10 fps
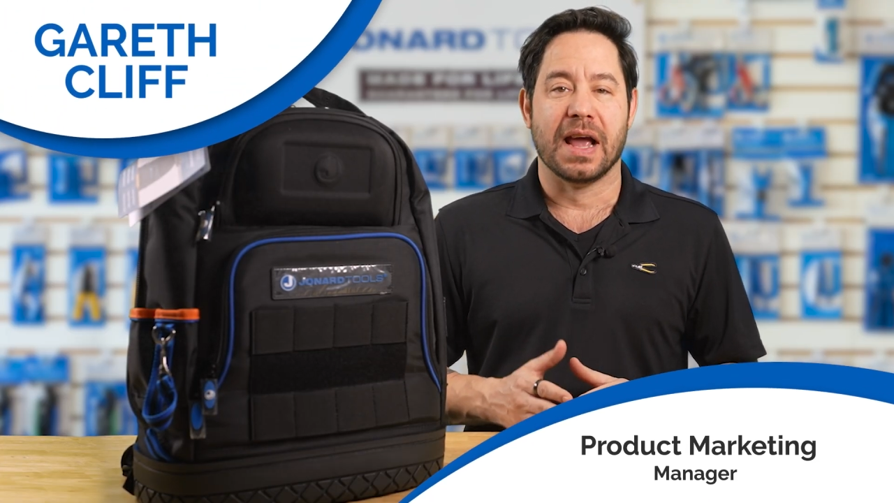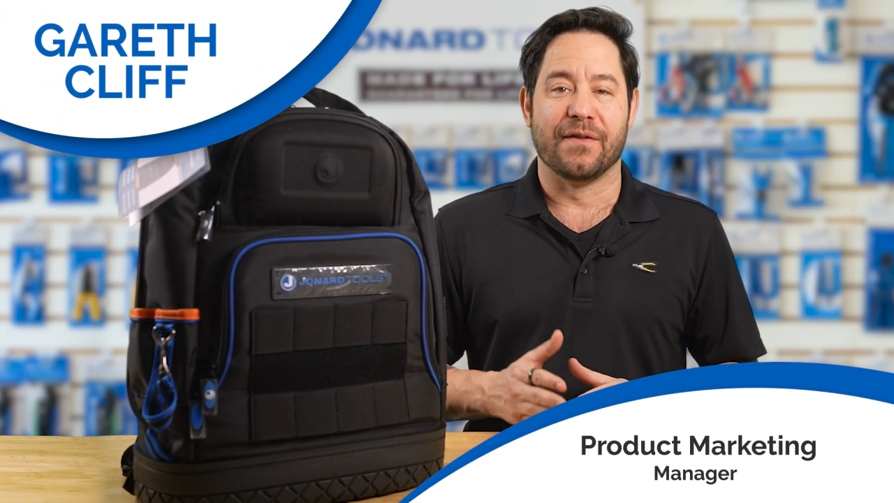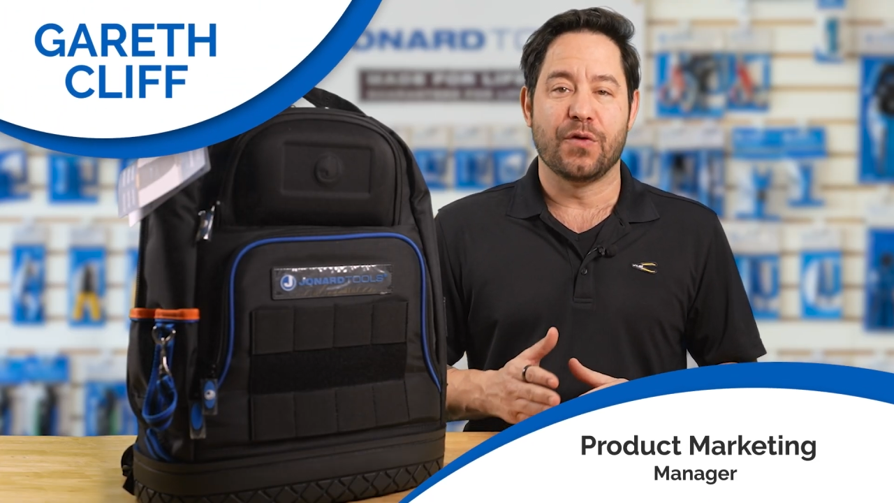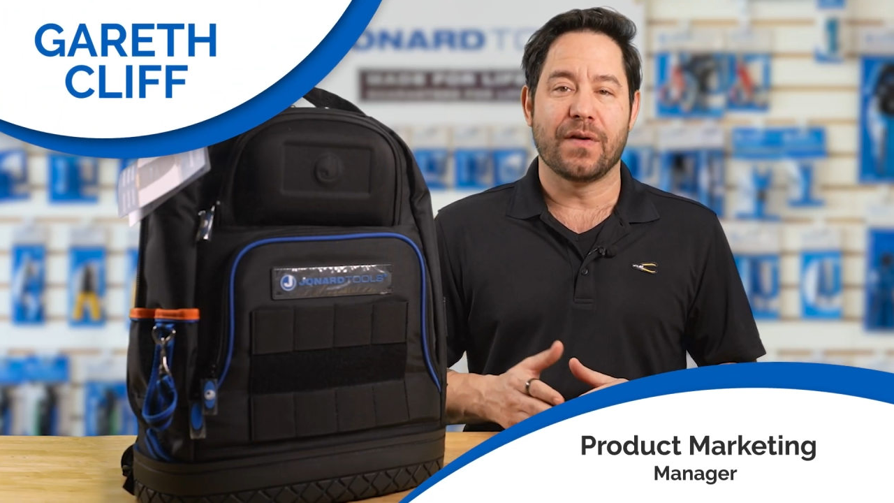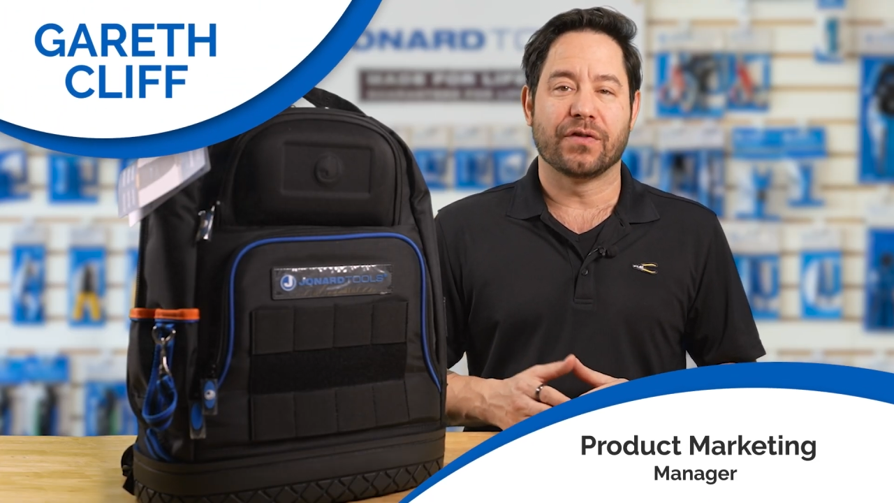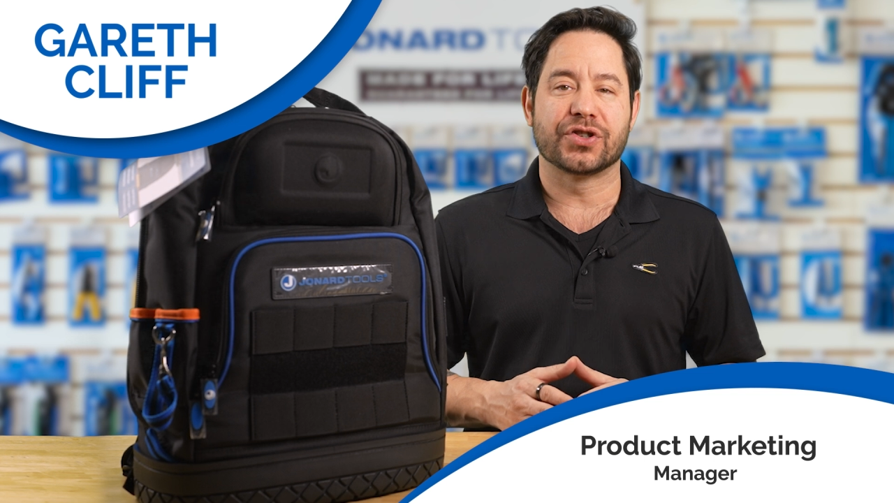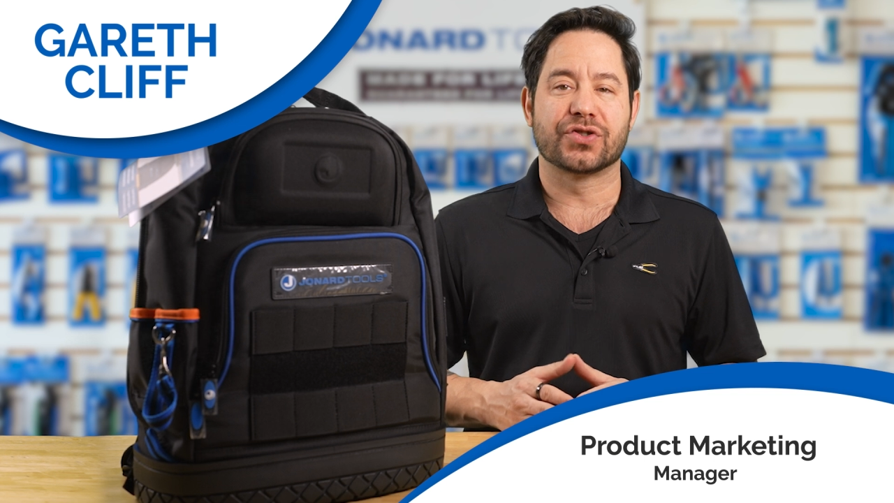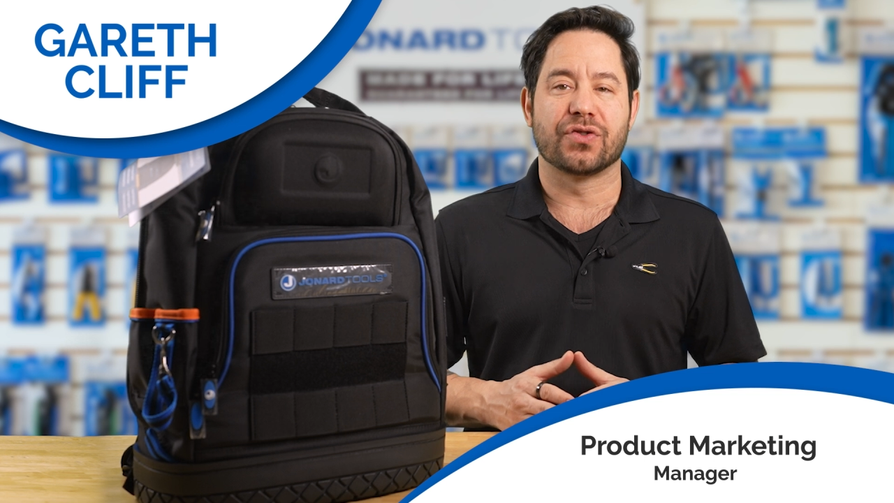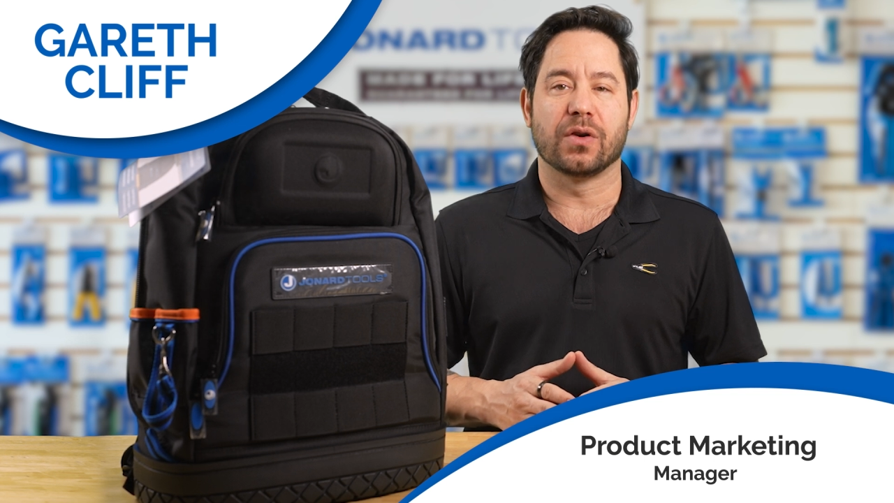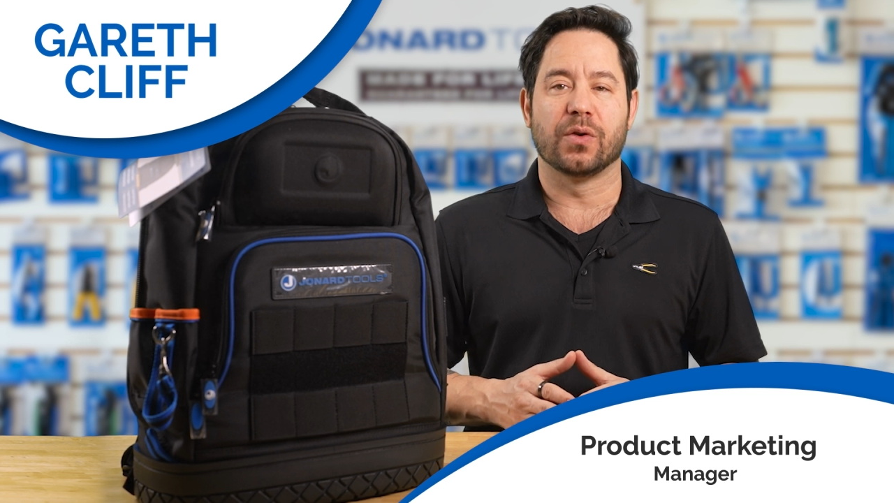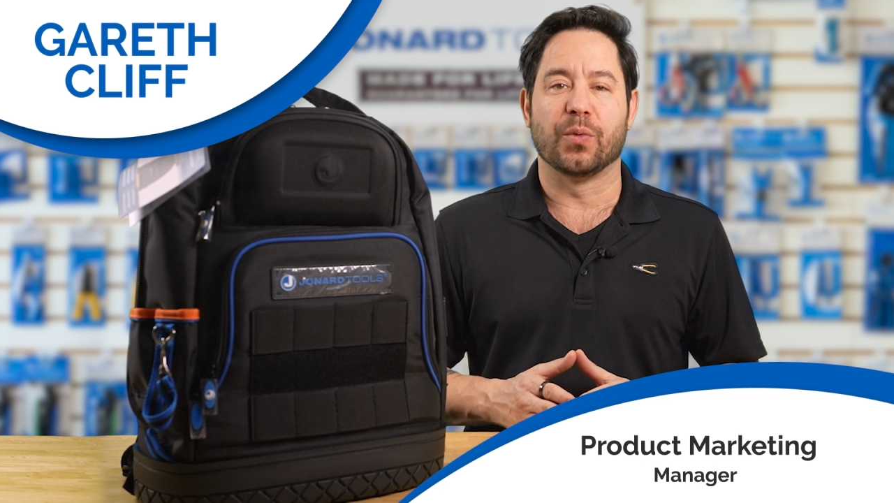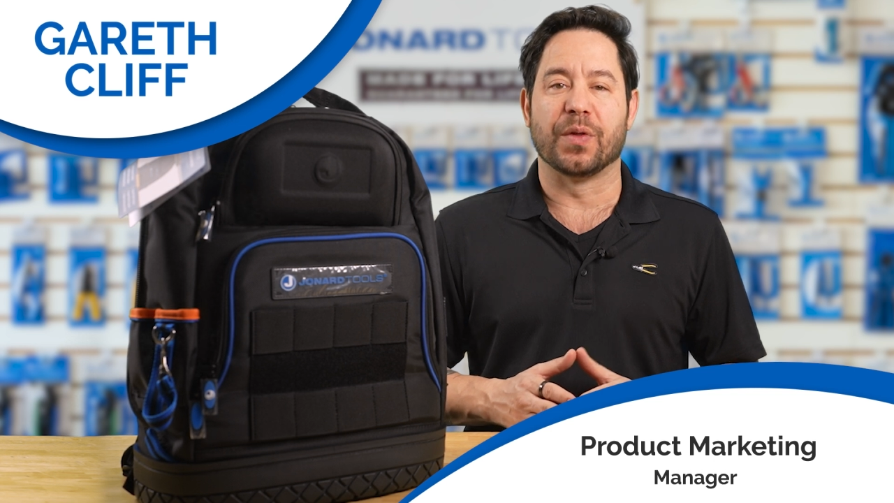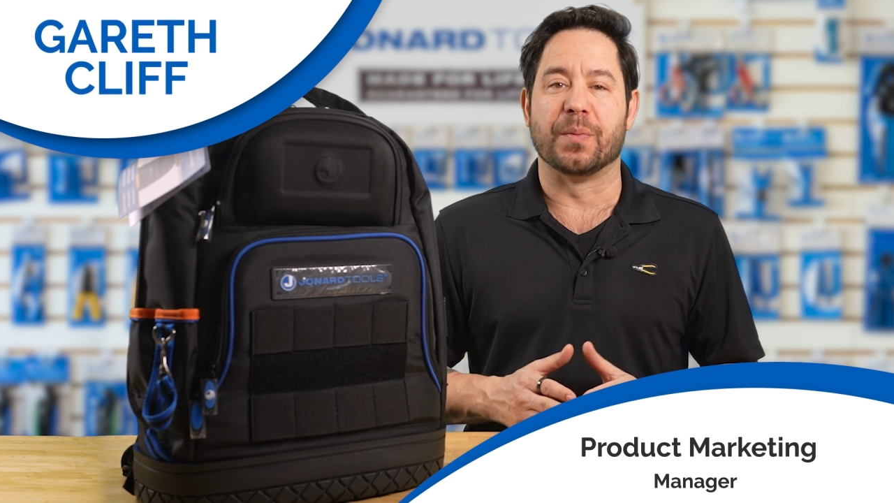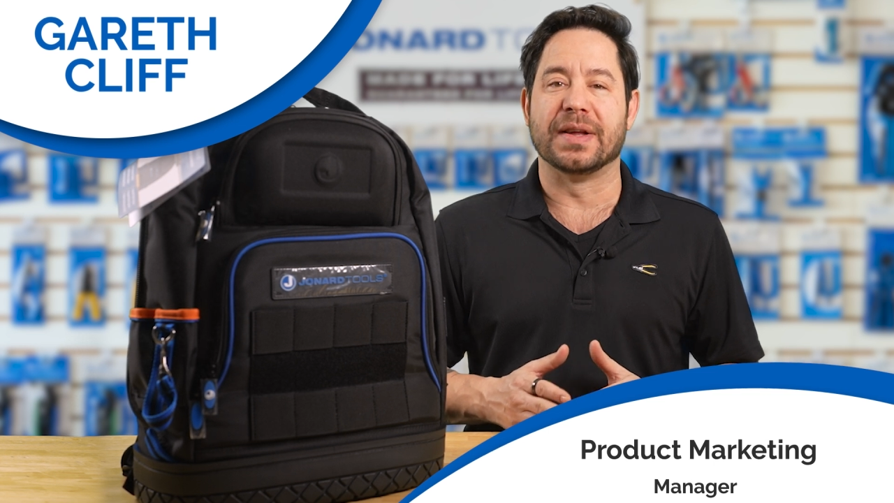If you've ever struggled with